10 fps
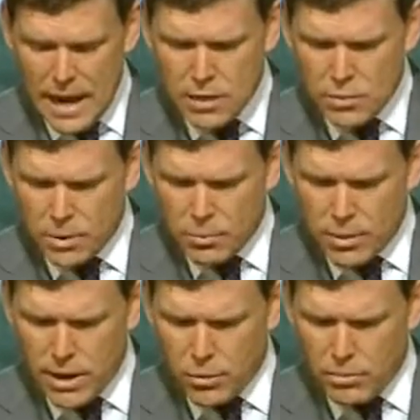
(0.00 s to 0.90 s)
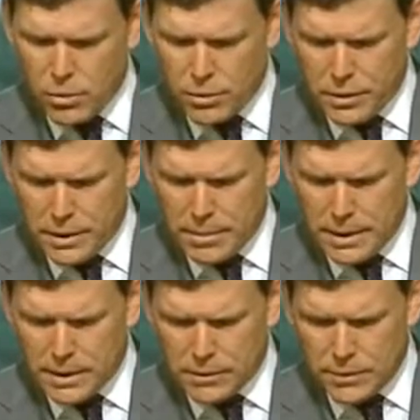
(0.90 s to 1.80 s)
I just want to point out one more thing
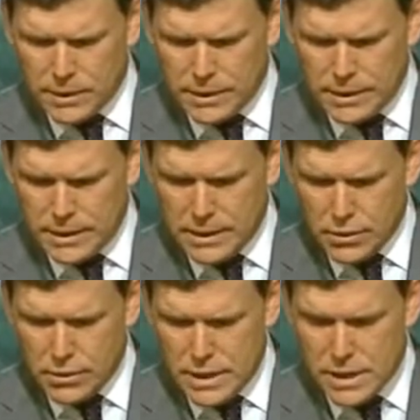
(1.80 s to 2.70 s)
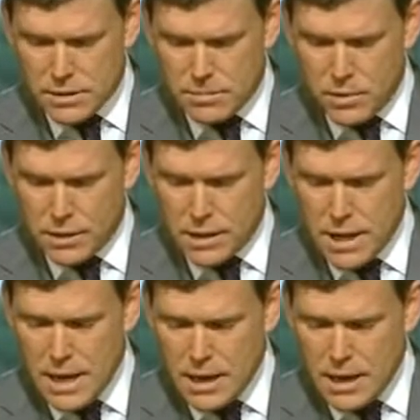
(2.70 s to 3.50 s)
about Hillary Clinton in her testimony.